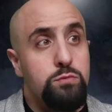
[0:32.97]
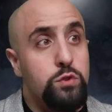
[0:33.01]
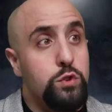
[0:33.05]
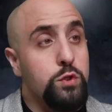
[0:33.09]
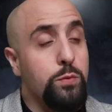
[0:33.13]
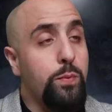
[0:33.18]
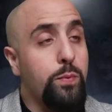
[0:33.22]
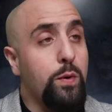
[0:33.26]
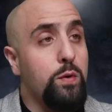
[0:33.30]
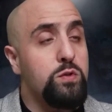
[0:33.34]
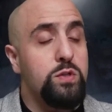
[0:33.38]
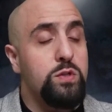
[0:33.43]

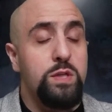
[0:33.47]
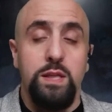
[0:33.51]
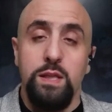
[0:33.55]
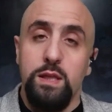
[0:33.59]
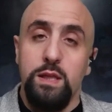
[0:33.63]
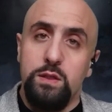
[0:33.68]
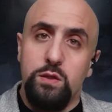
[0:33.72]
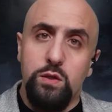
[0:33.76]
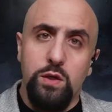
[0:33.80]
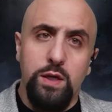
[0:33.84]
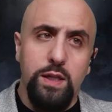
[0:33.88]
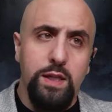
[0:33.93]

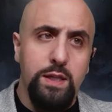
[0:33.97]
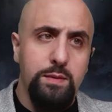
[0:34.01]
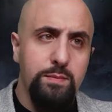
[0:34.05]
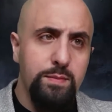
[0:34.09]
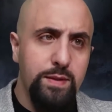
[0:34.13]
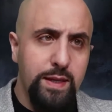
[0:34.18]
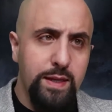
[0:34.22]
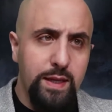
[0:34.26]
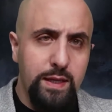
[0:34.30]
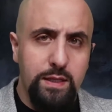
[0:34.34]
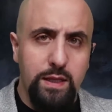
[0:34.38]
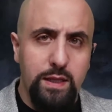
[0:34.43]
supposedly to
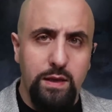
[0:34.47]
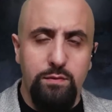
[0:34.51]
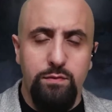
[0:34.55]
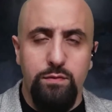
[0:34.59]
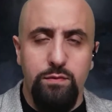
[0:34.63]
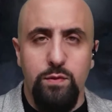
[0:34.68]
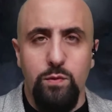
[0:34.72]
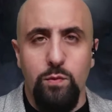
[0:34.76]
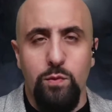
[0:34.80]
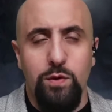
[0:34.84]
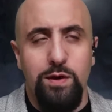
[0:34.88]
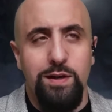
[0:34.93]
eliminate
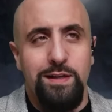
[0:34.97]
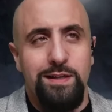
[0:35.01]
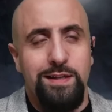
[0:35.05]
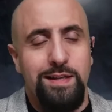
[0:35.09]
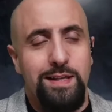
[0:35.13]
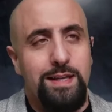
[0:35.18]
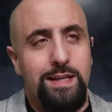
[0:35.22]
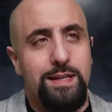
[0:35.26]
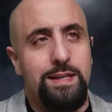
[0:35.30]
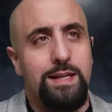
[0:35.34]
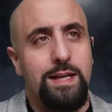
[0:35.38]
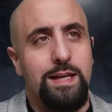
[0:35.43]

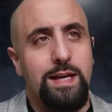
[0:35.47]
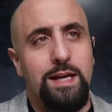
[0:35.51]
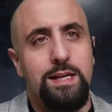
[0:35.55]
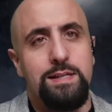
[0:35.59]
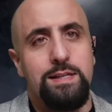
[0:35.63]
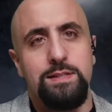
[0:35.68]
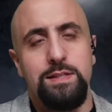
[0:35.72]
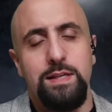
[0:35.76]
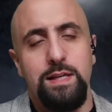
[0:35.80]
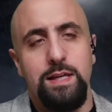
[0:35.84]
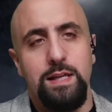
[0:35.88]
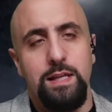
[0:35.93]
everyone in
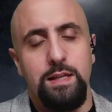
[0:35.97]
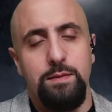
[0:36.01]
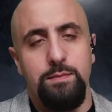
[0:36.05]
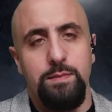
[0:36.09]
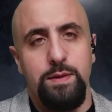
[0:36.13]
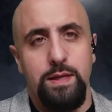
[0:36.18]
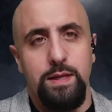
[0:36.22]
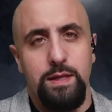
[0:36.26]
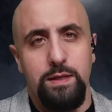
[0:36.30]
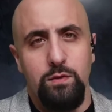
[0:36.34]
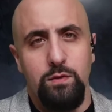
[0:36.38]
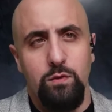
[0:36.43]
Gaza,
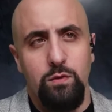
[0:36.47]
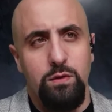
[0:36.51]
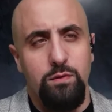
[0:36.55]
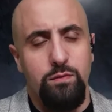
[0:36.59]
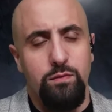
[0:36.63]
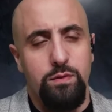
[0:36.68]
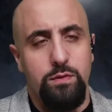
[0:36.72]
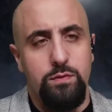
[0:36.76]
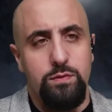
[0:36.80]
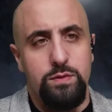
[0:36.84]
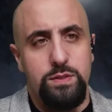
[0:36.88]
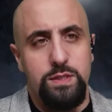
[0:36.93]
eliminate all
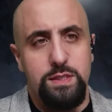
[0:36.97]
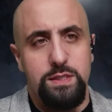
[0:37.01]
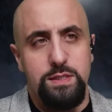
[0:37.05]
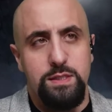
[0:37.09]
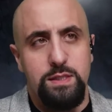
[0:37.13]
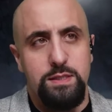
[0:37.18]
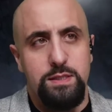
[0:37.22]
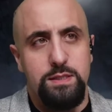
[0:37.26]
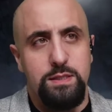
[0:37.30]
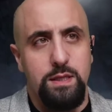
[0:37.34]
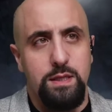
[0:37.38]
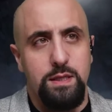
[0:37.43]
of the
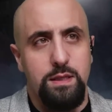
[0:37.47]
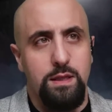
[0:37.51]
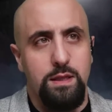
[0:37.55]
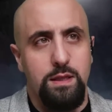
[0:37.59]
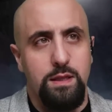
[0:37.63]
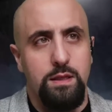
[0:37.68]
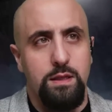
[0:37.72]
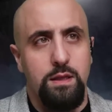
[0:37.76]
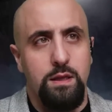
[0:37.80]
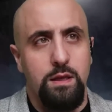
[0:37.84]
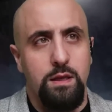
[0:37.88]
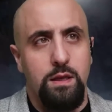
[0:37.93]
resistance, and
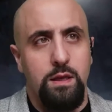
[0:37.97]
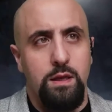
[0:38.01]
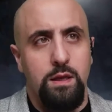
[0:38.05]
then